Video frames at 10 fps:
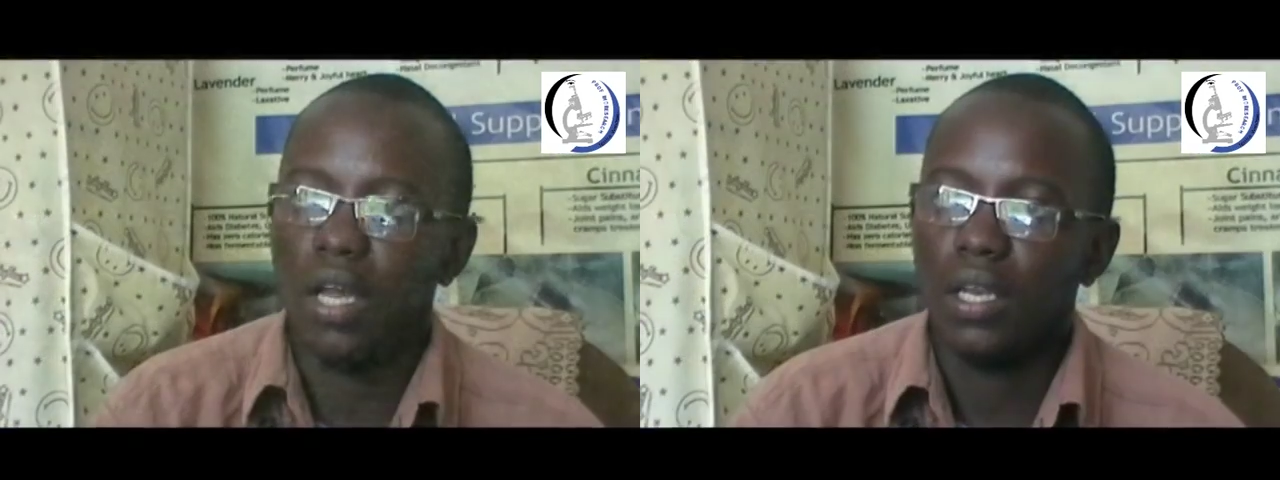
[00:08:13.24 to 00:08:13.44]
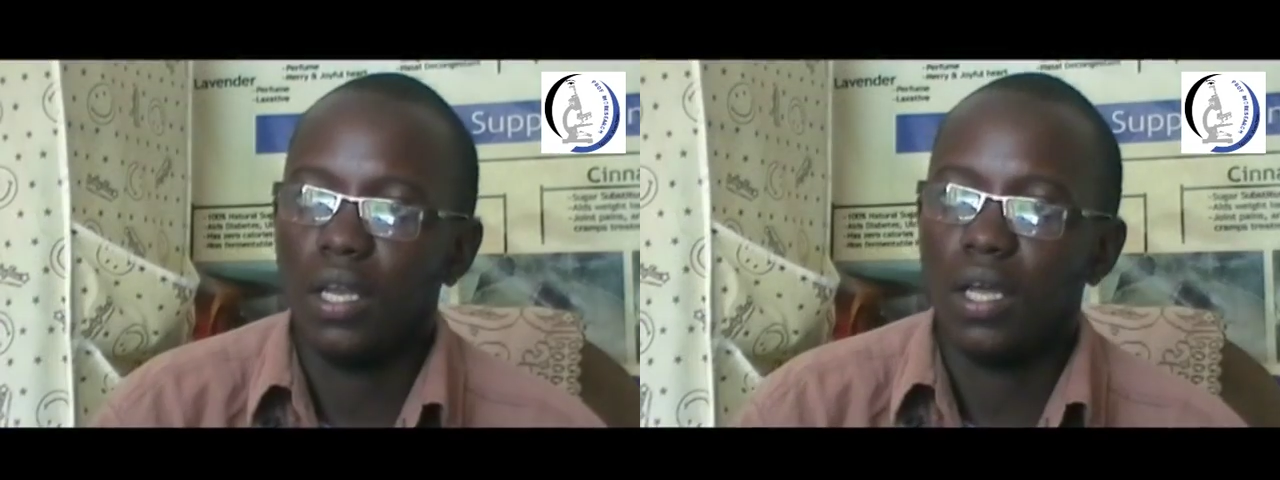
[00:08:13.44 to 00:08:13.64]

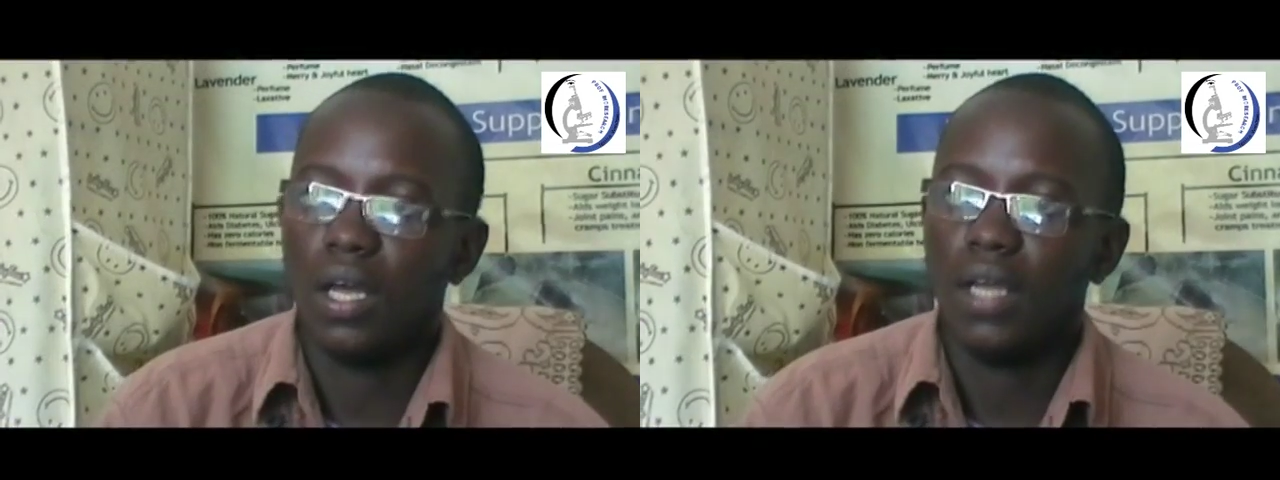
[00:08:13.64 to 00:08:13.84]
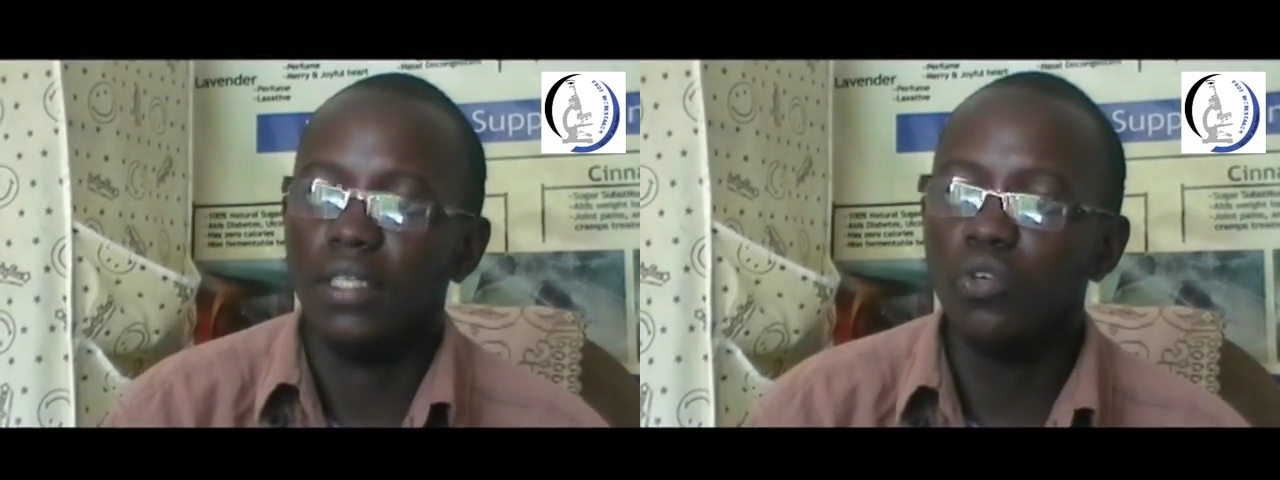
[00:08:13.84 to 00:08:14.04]
And uh,
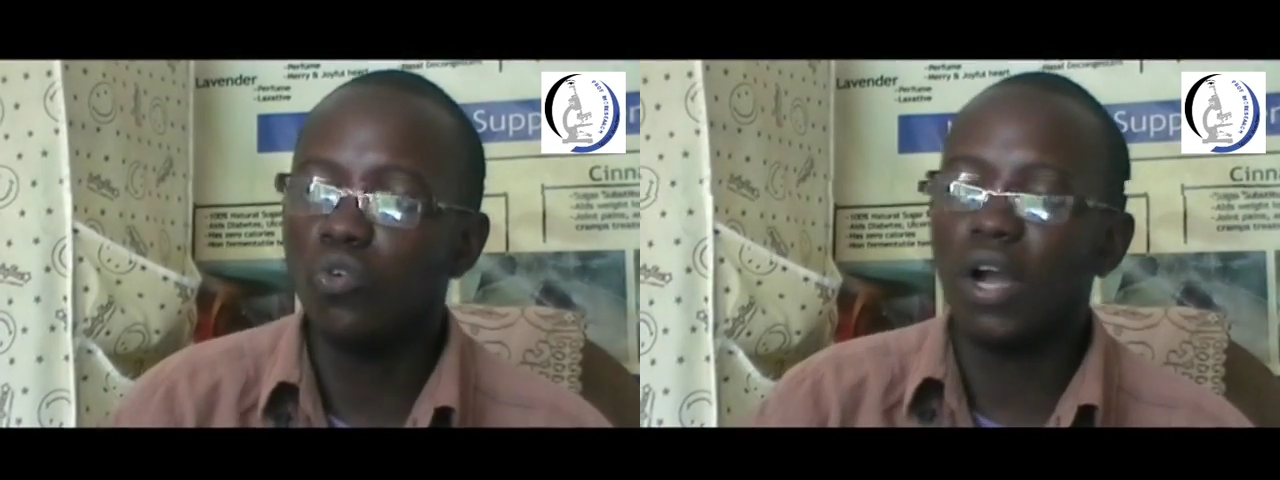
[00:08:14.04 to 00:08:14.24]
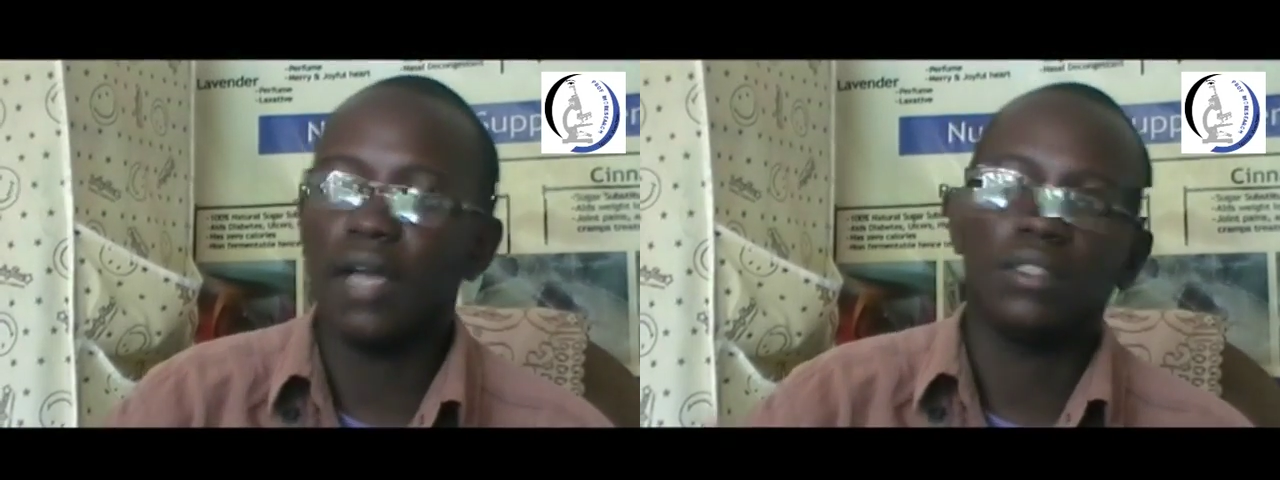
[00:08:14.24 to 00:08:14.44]
I did
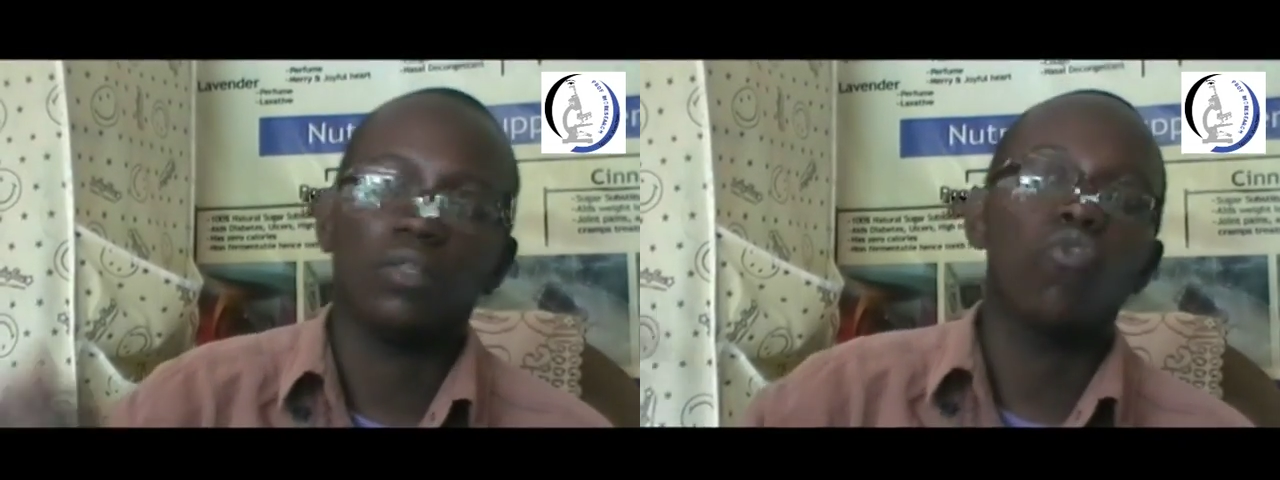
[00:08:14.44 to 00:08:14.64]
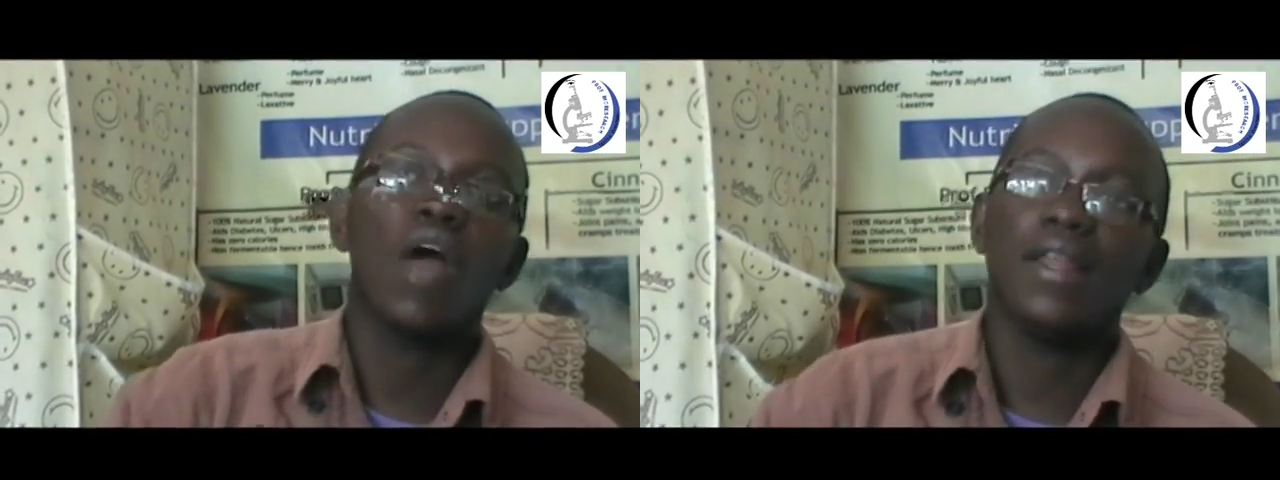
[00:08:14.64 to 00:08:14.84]
look
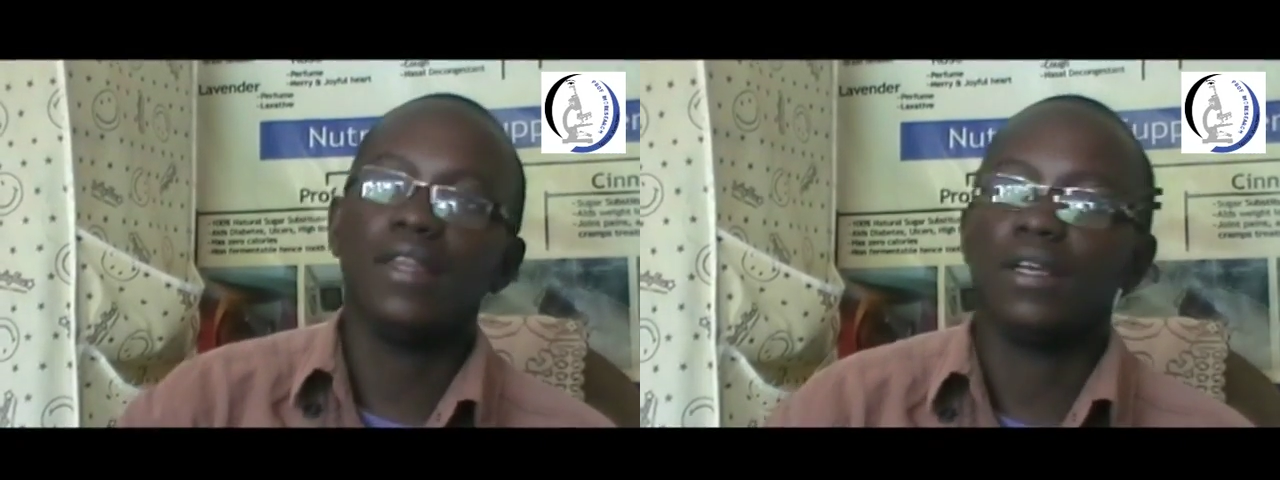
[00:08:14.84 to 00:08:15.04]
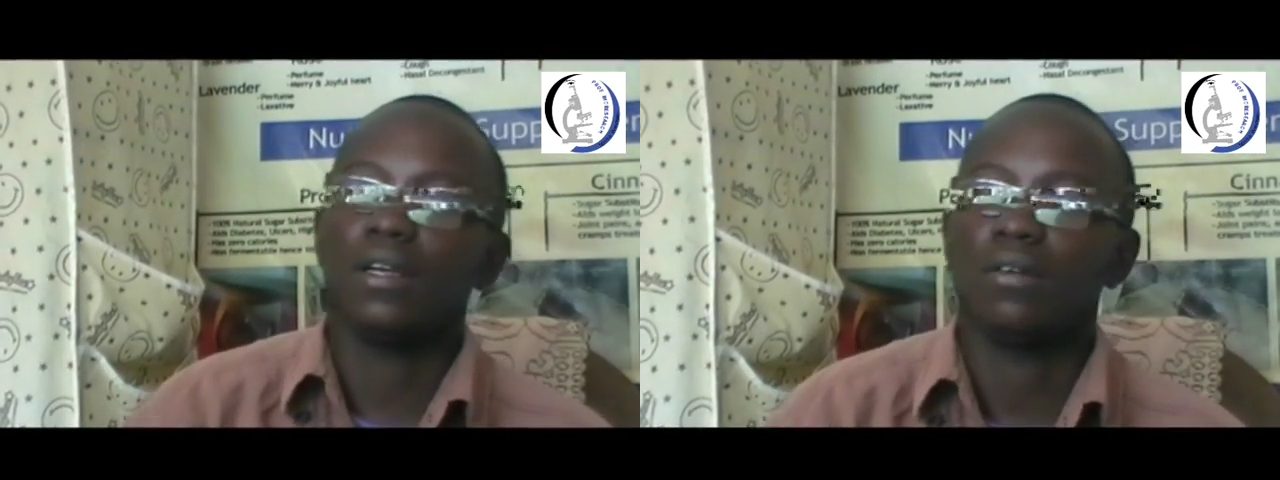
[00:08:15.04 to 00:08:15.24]
at
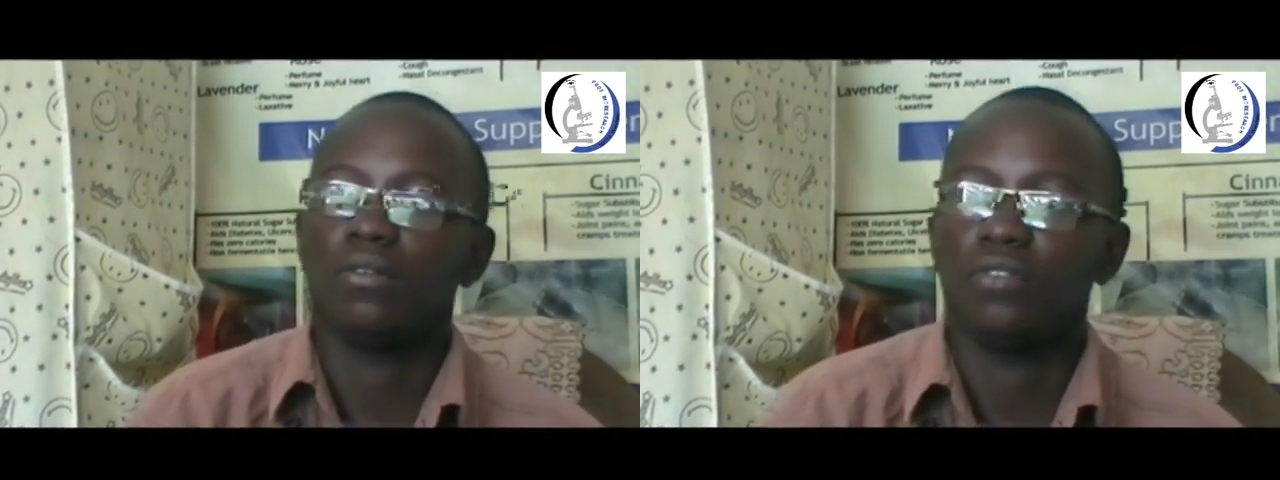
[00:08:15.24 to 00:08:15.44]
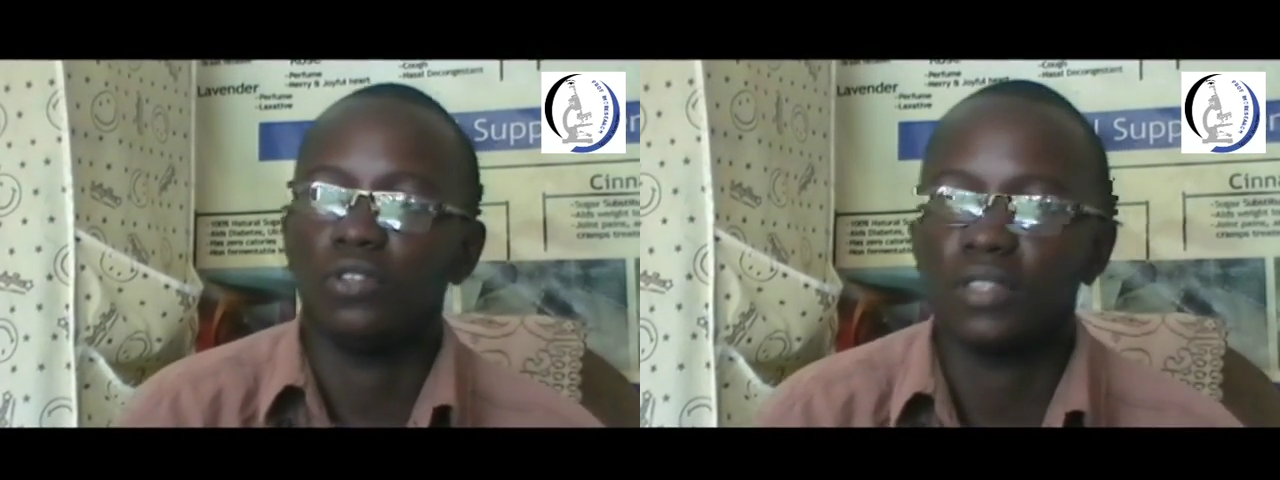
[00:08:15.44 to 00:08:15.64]
grinding
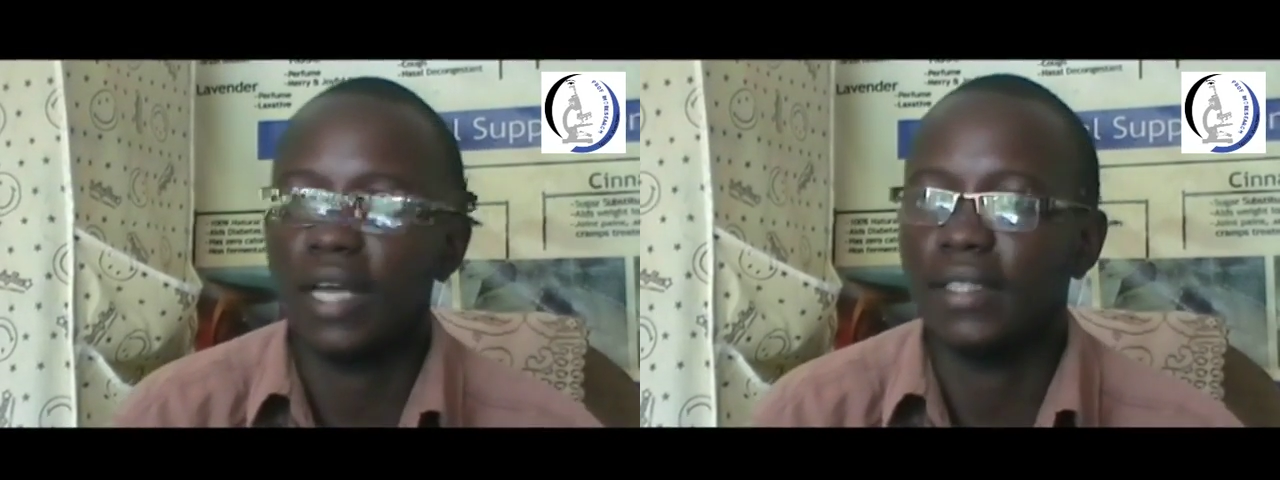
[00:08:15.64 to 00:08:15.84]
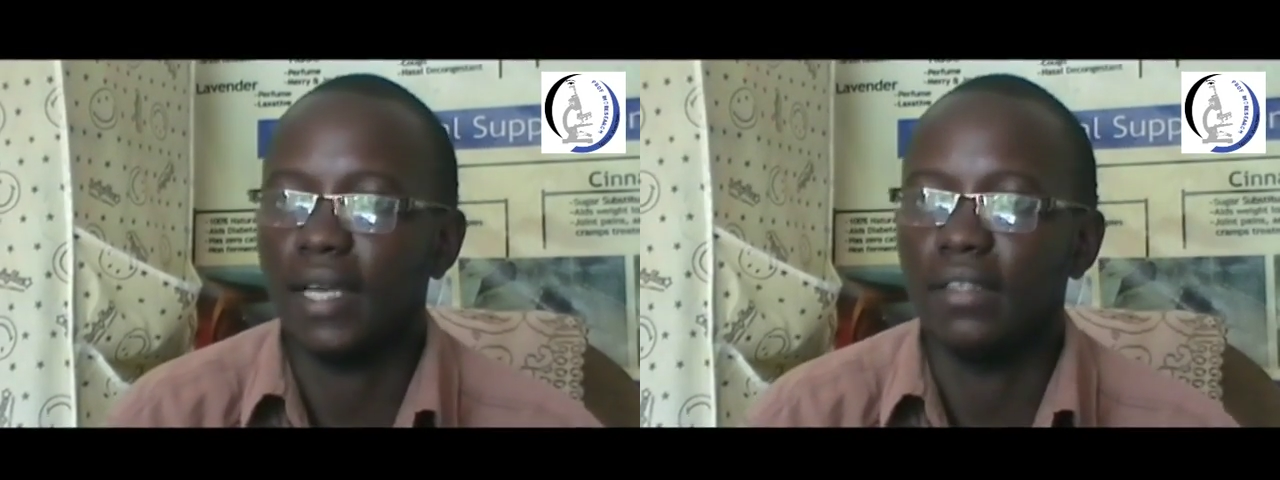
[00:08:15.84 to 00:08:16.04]
for
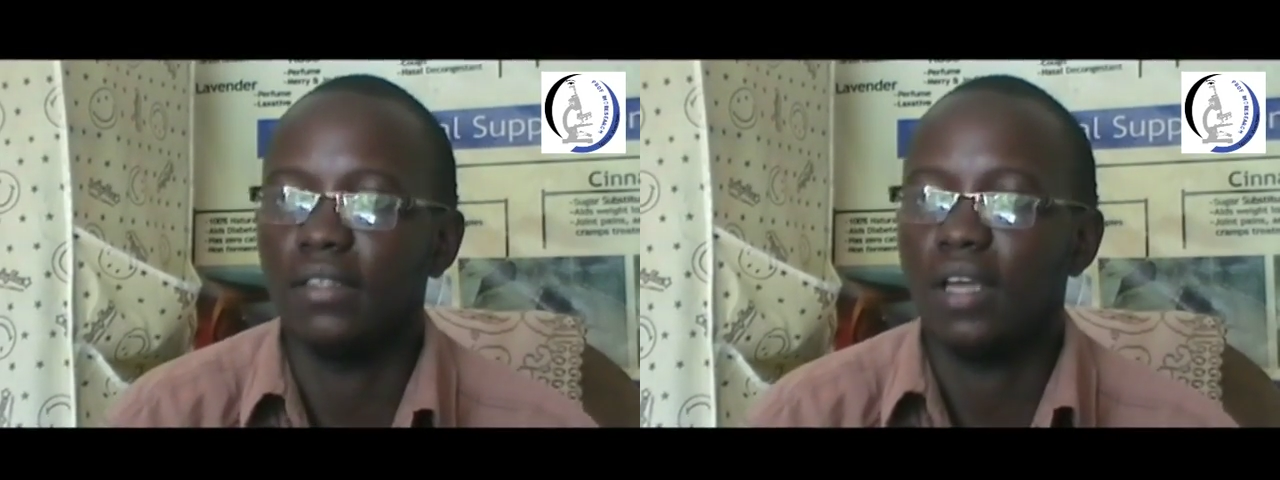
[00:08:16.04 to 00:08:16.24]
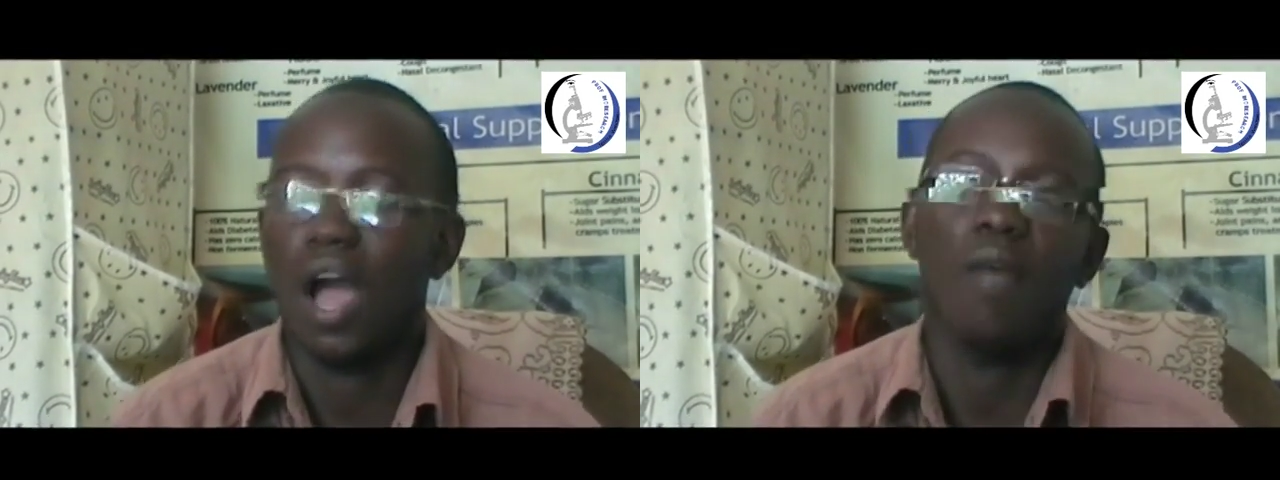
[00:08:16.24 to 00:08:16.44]
starters.